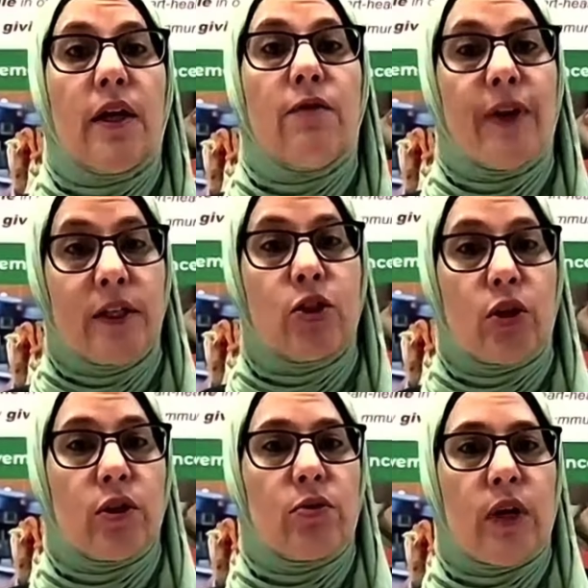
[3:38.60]

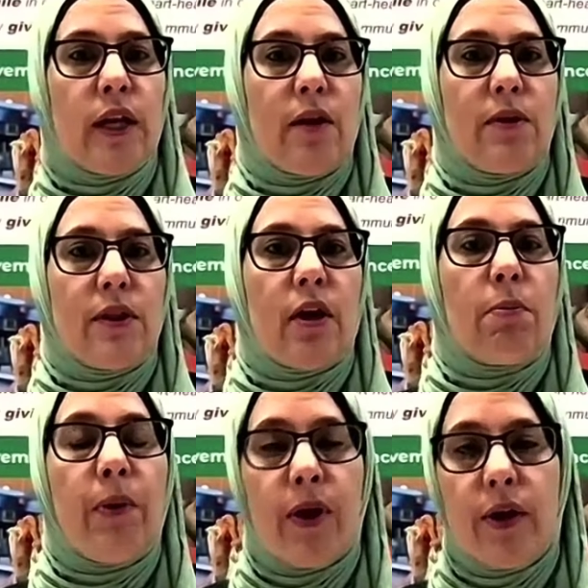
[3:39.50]
investors, right? I mean,
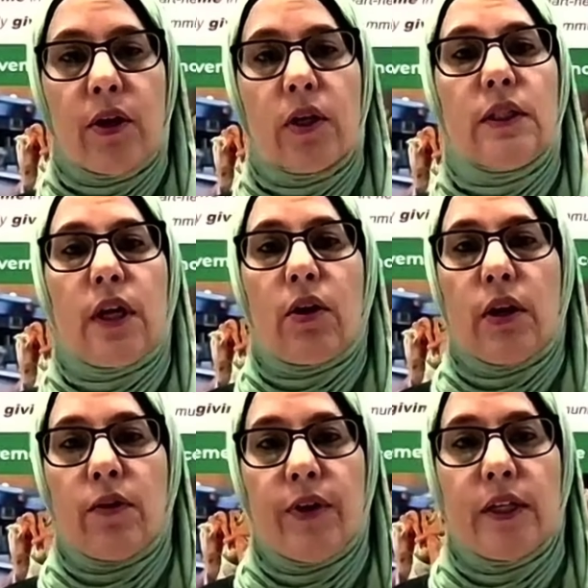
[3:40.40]
they're partners, they're
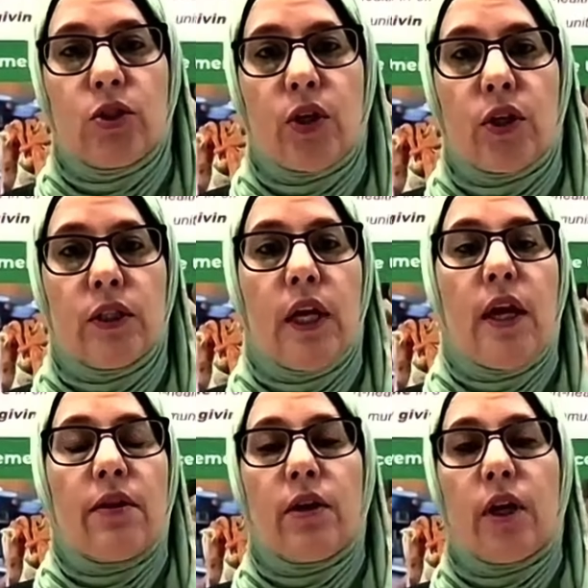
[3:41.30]
investors,
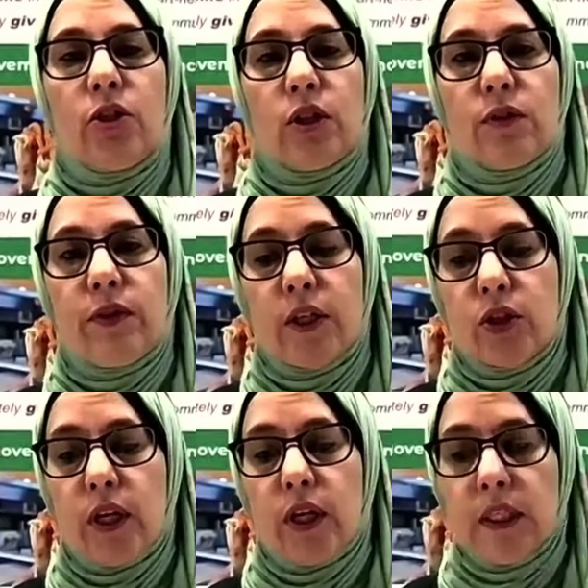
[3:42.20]
they're not just
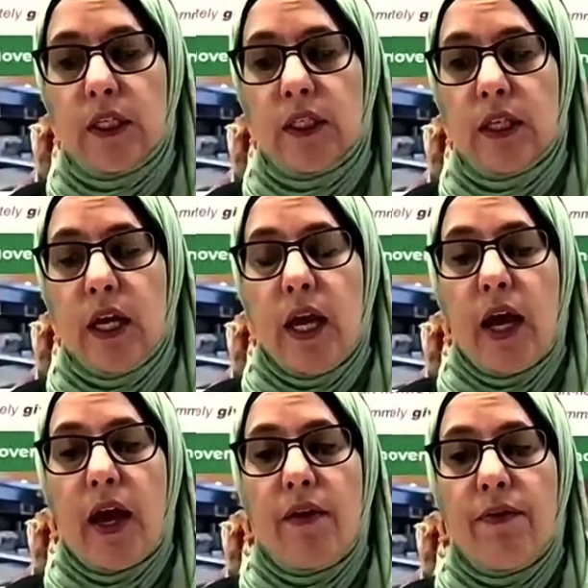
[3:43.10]
franchisees.
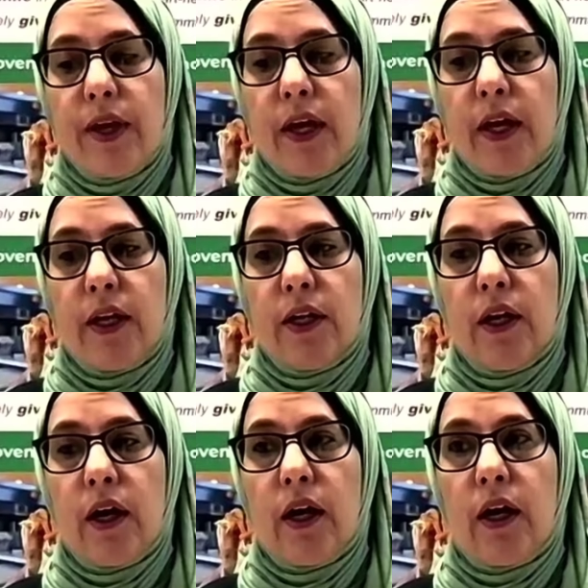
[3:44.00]
And
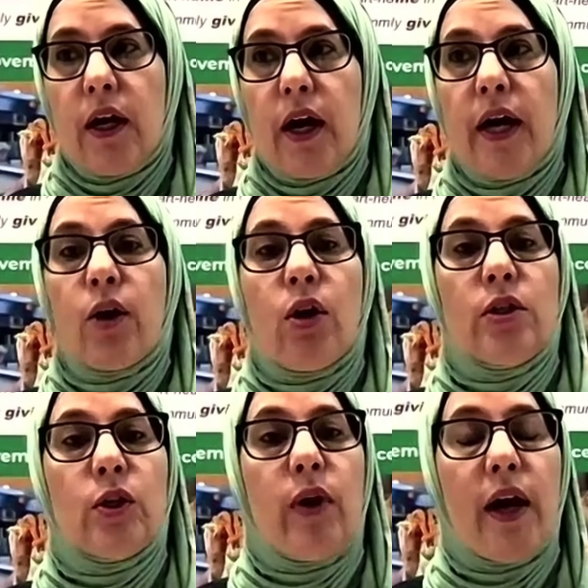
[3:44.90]
then I
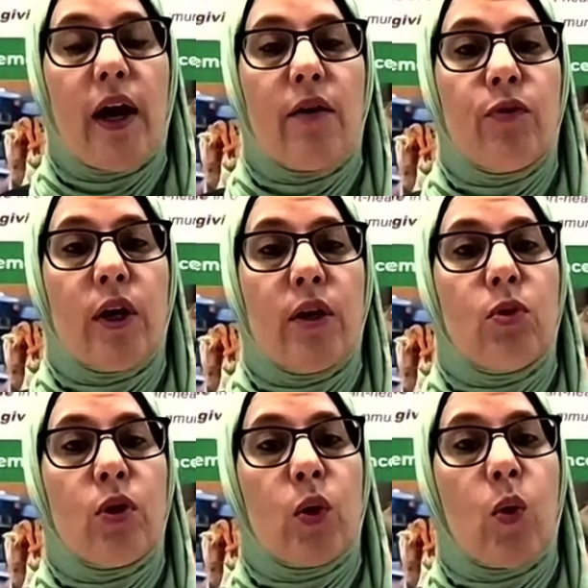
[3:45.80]
also have
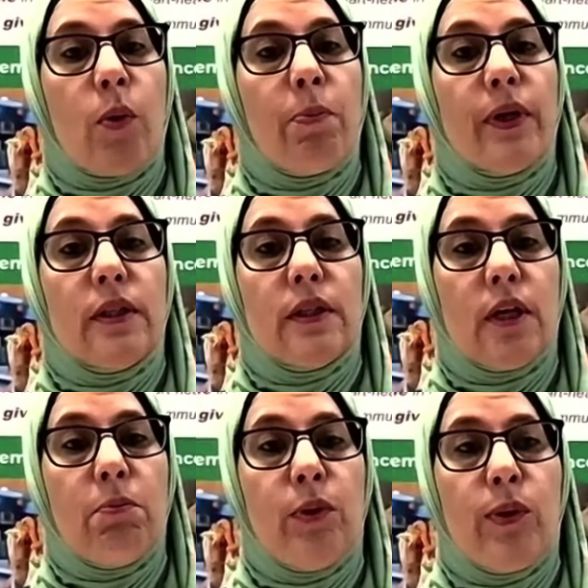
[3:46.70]
one more corporate
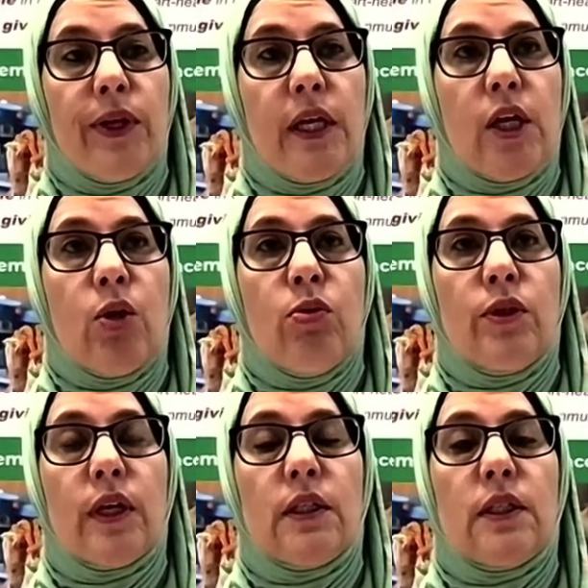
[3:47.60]
employee
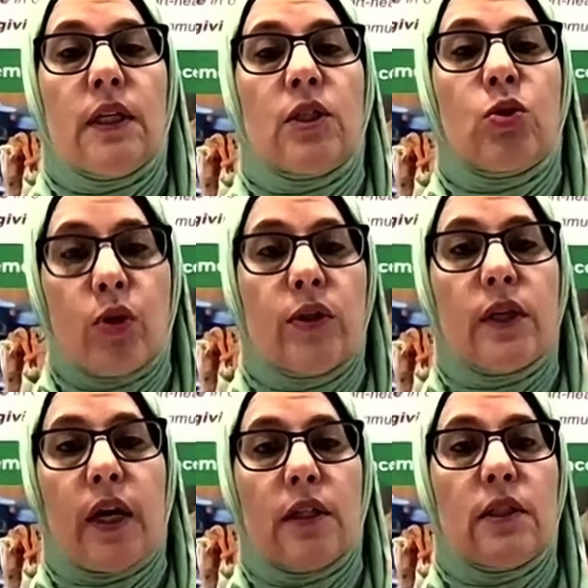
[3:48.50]
who does the store
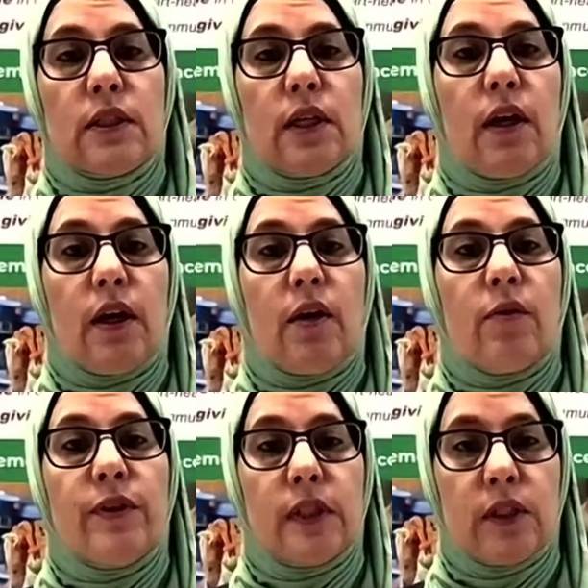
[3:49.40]
sites
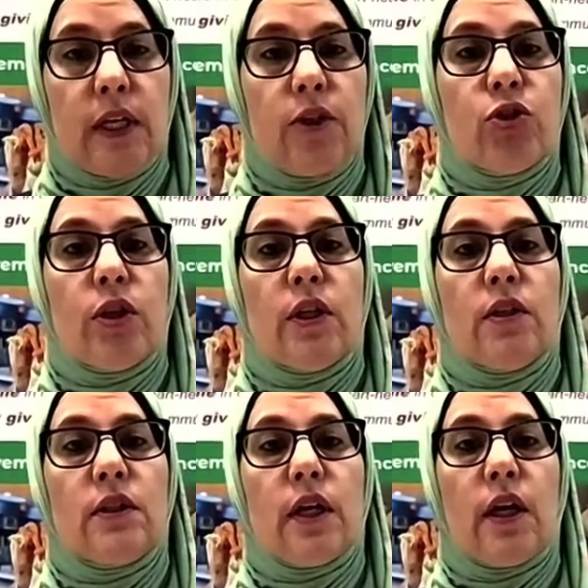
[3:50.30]

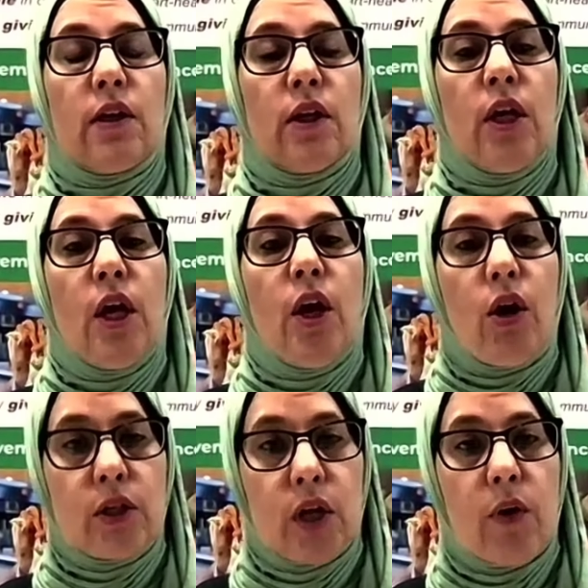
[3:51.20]
visitations and
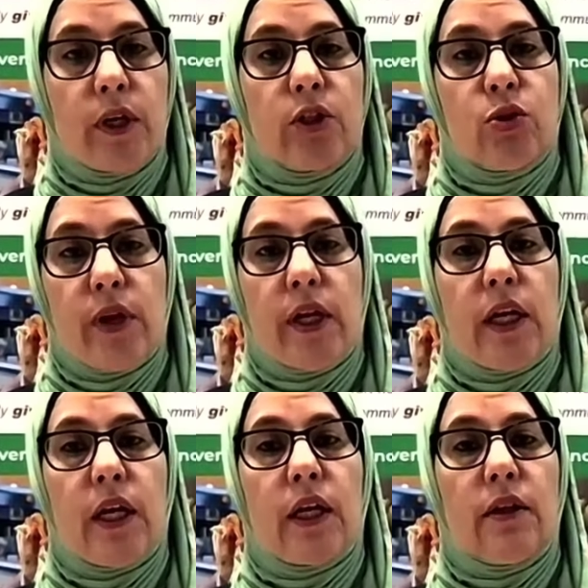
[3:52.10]
ongoing
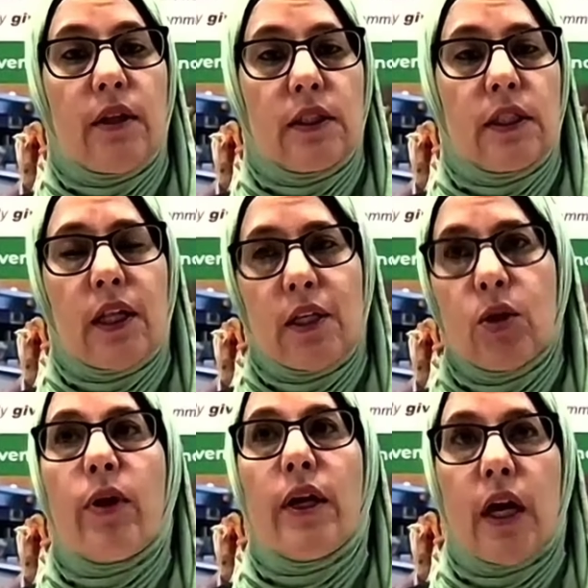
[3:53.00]
training and things like
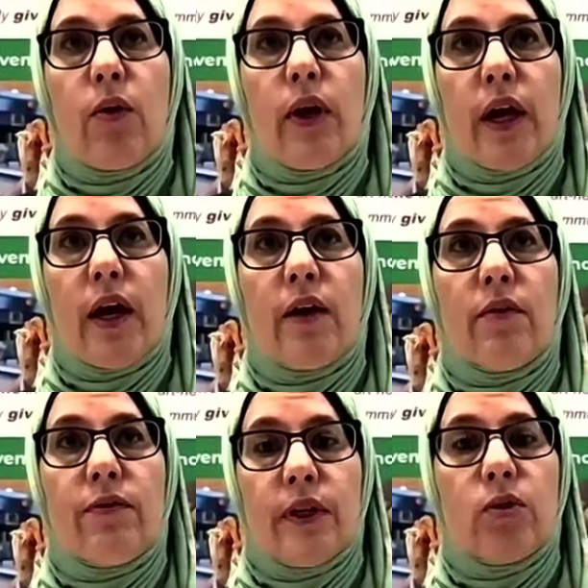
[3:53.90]
that. So right now I
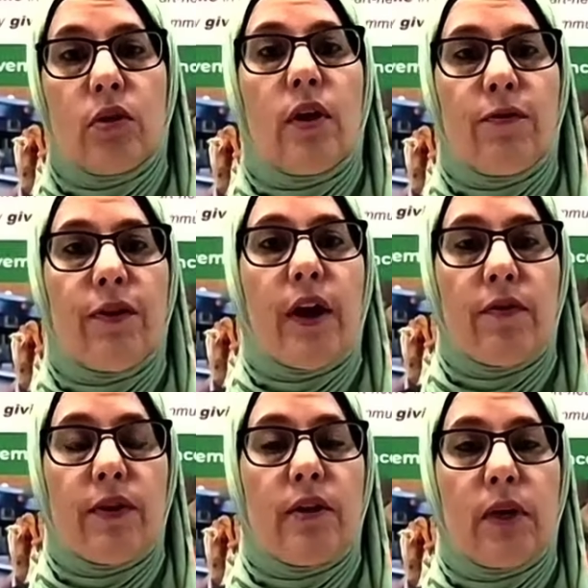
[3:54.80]
have a total of
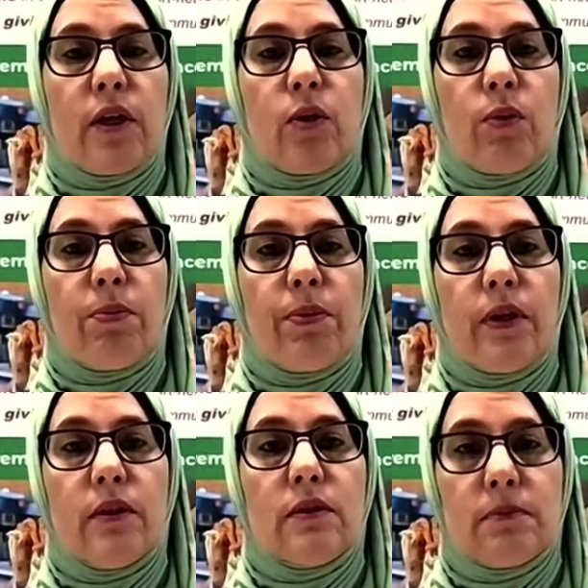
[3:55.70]
5 in my corporate.